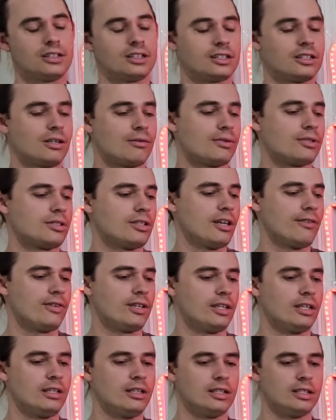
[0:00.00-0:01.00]
Like, I was never
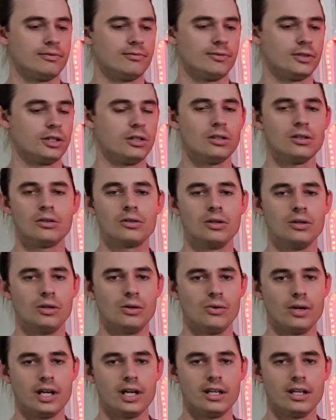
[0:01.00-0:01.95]
in it for the long haul.